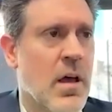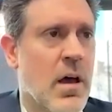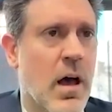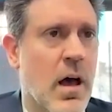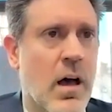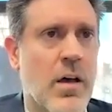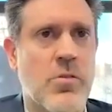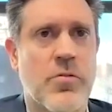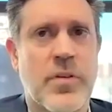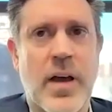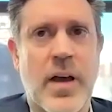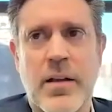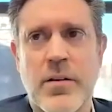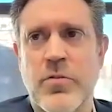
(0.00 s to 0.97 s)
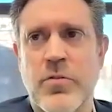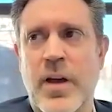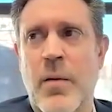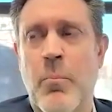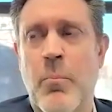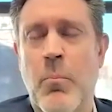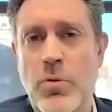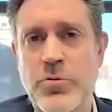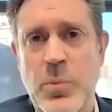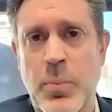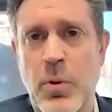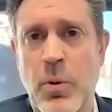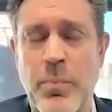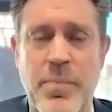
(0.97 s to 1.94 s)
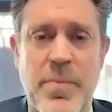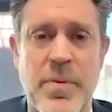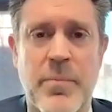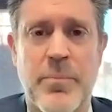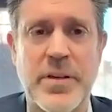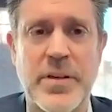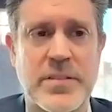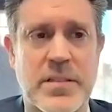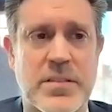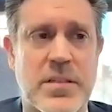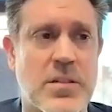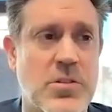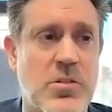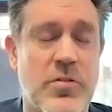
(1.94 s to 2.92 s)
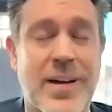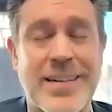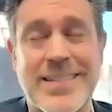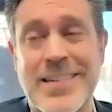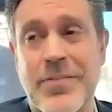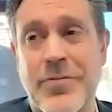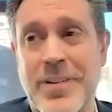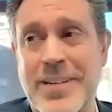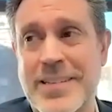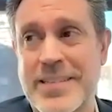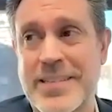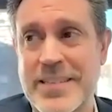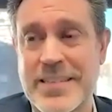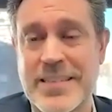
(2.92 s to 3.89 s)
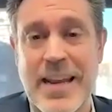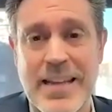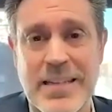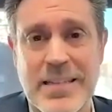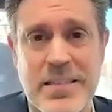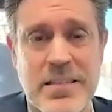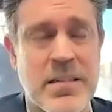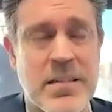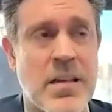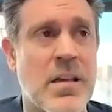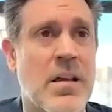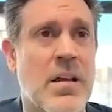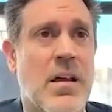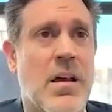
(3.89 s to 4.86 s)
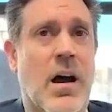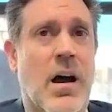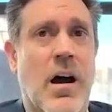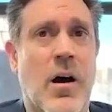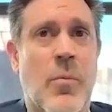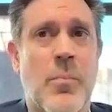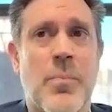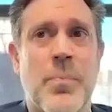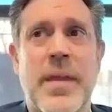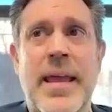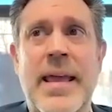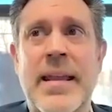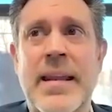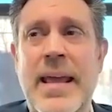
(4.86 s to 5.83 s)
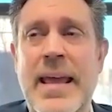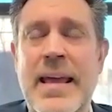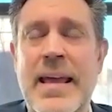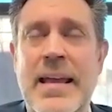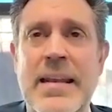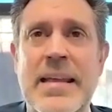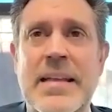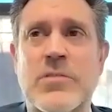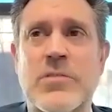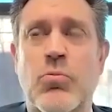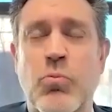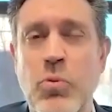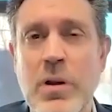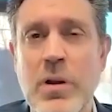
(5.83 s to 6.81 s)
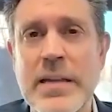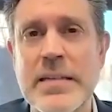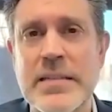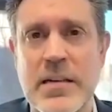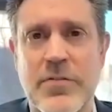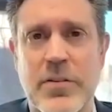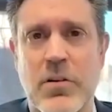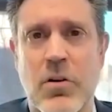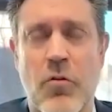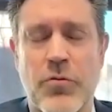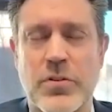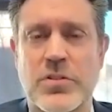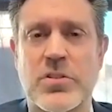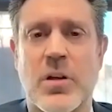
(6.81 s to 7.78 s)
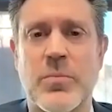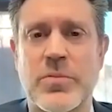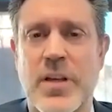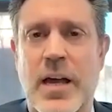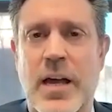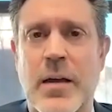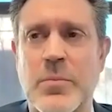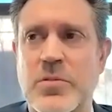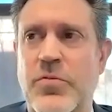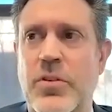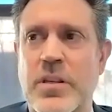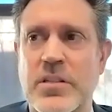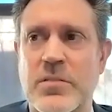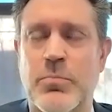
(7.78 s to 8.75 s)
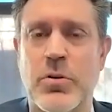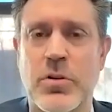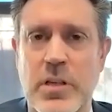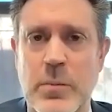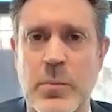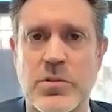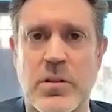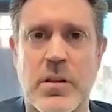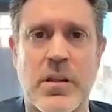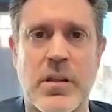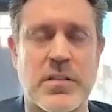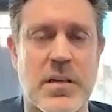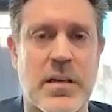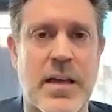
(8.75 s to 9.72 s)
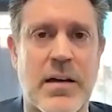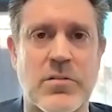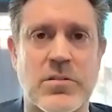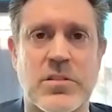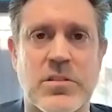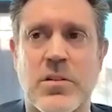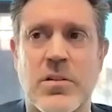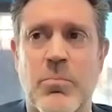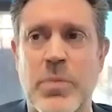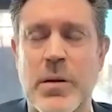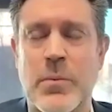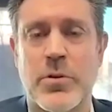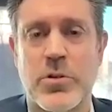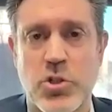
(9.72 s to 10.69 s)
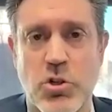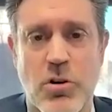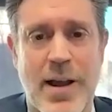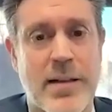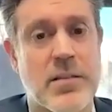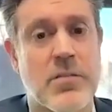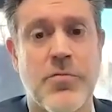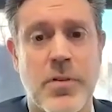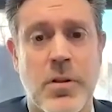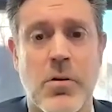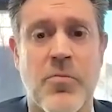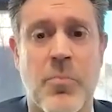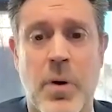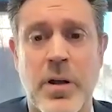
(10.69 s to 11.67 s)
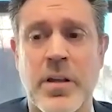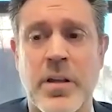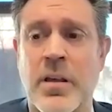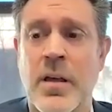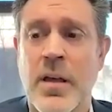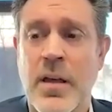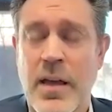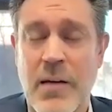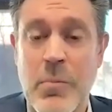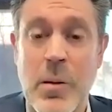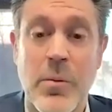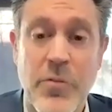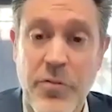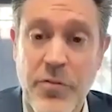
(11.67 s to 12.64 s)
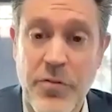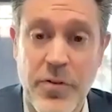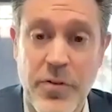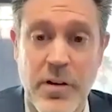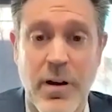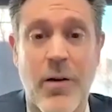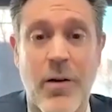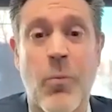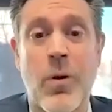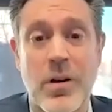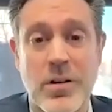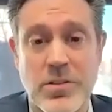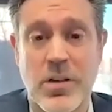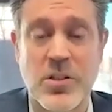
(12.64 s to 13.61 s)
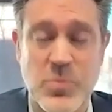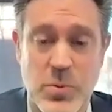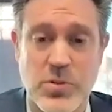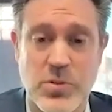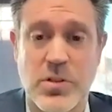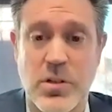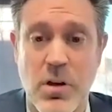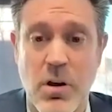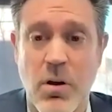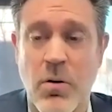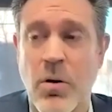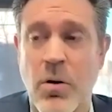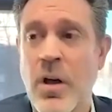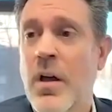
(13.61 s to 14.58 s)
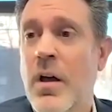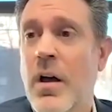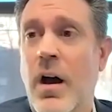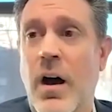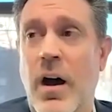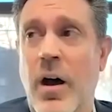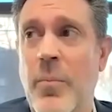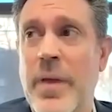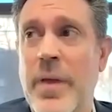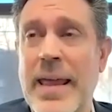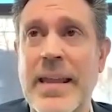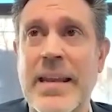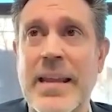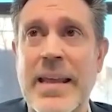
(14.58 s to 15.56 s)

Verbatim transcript: uh, you've got, you've got multiple businesses, you've got different States, um, and, and, it's really difficult for sometimes for these bookkeepers and these accountants to be able to track the flow of money and be able to figure out where it's all supposed to go um, right. And